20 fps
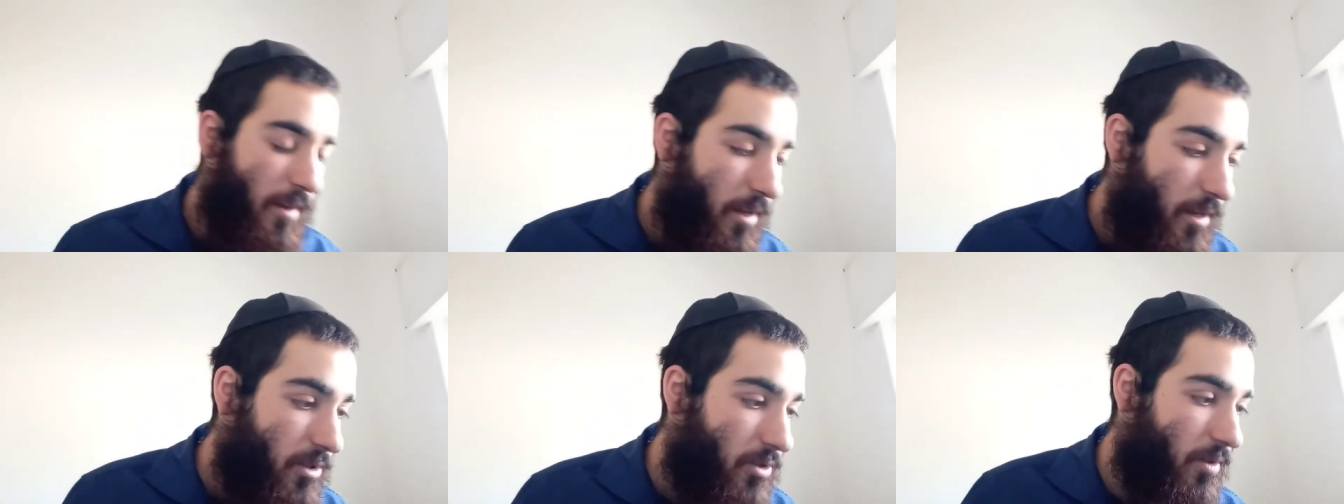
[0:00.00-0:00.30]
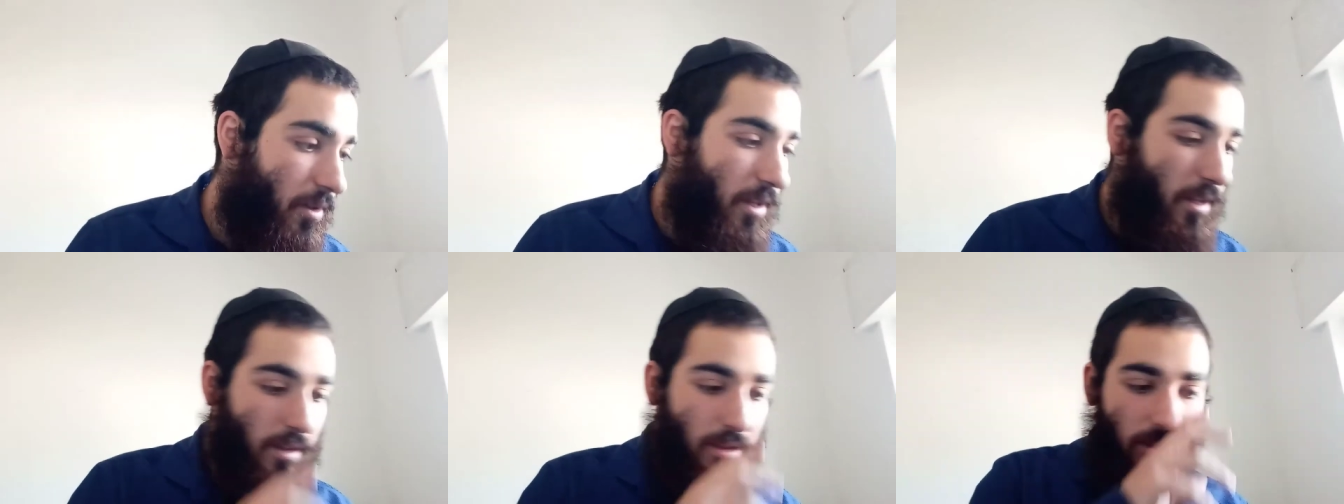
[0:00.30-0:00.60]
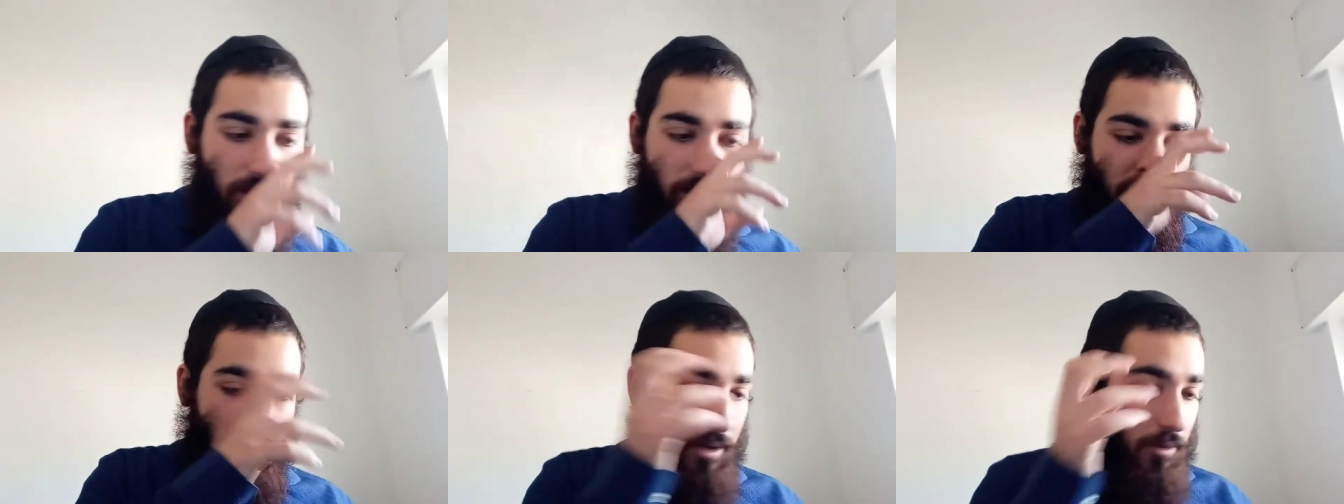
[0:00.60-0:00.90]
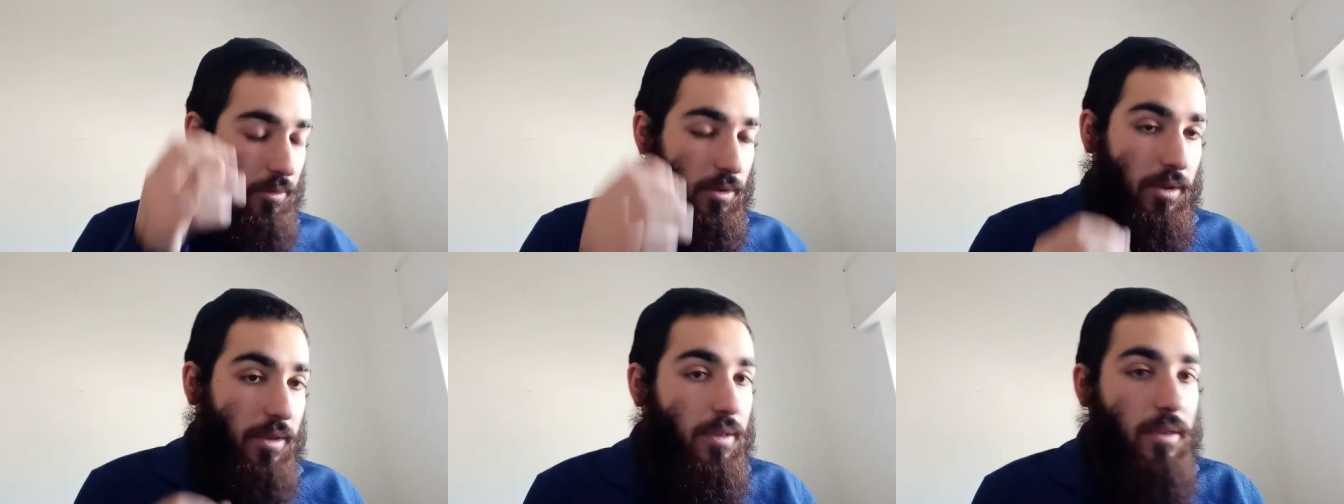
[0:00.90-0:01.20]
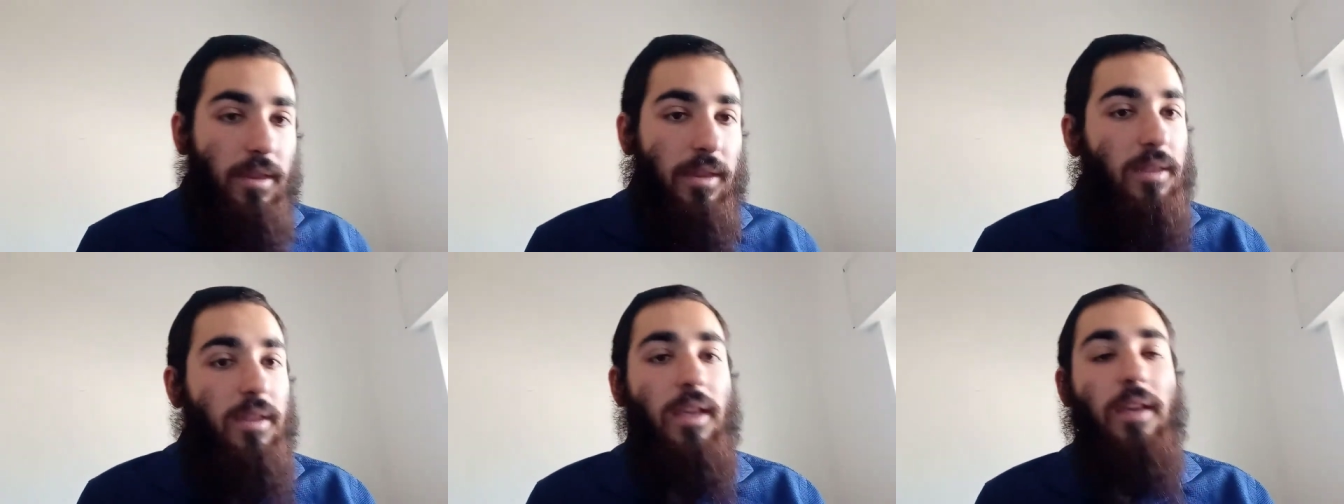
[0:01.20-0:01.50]
So
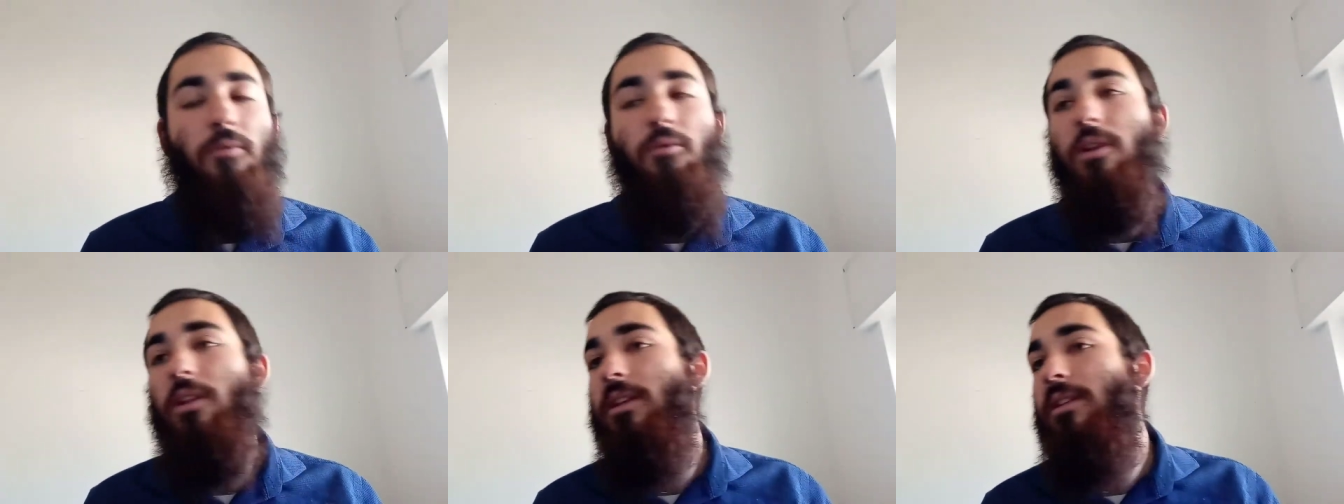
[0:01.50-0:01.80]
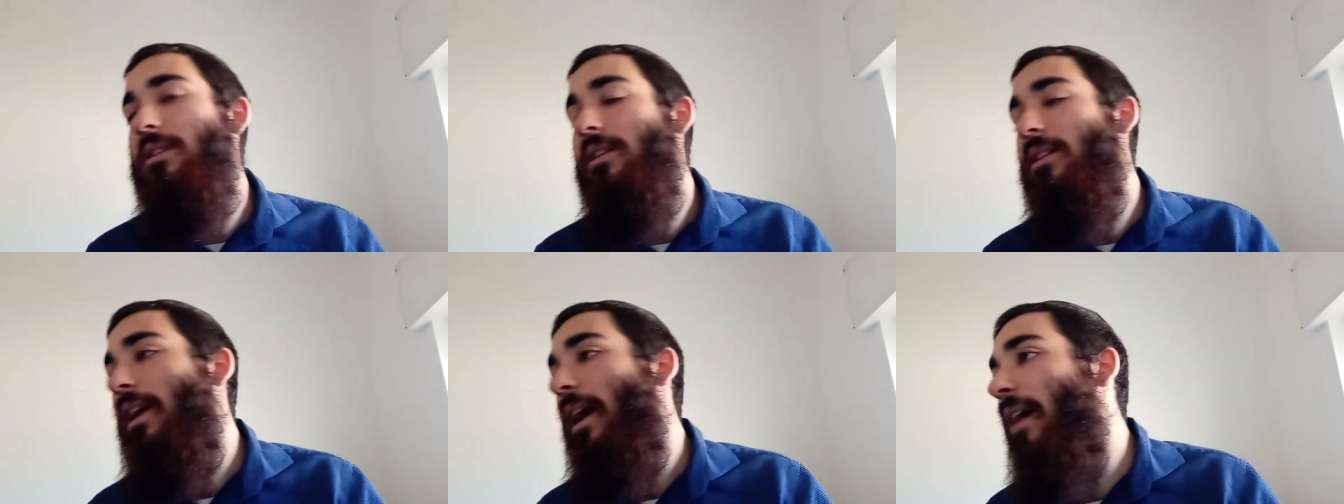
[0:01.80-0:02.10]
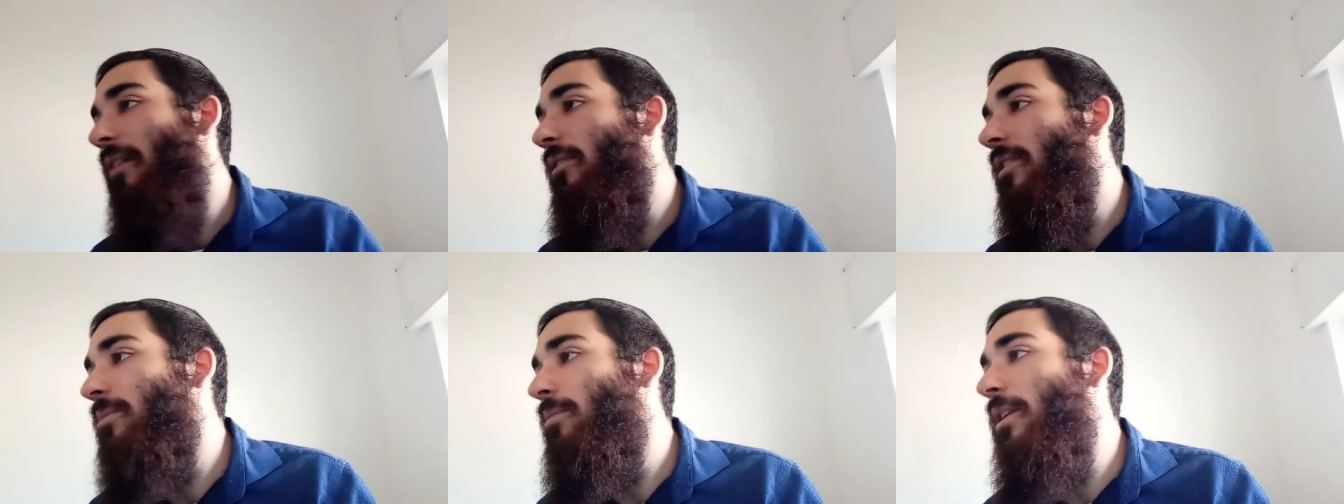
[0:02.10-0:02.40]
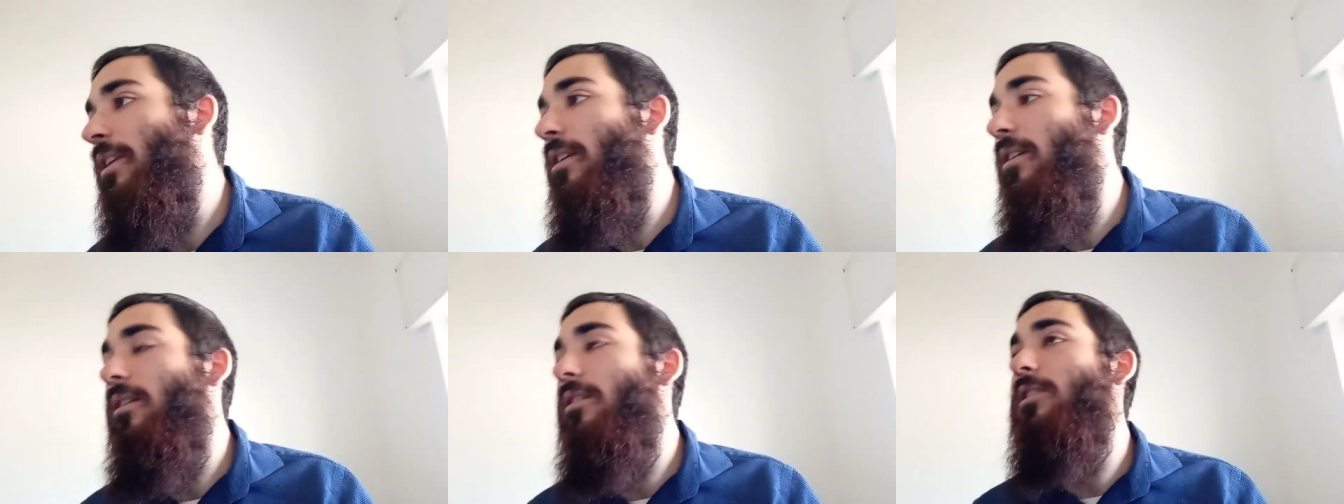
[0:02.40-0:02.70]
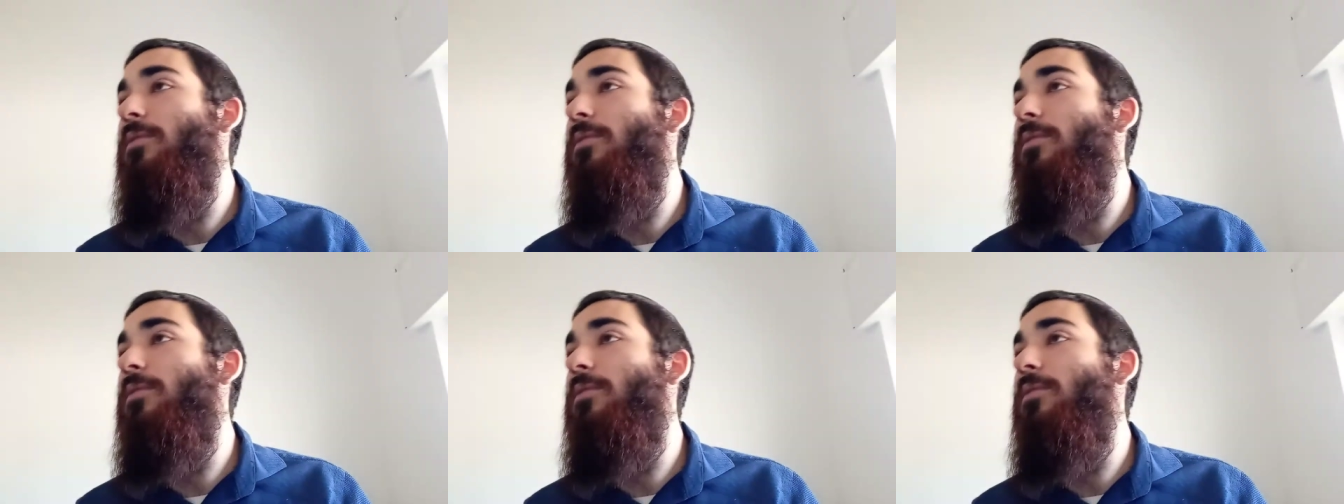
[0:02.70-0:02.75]
they really didn't have as many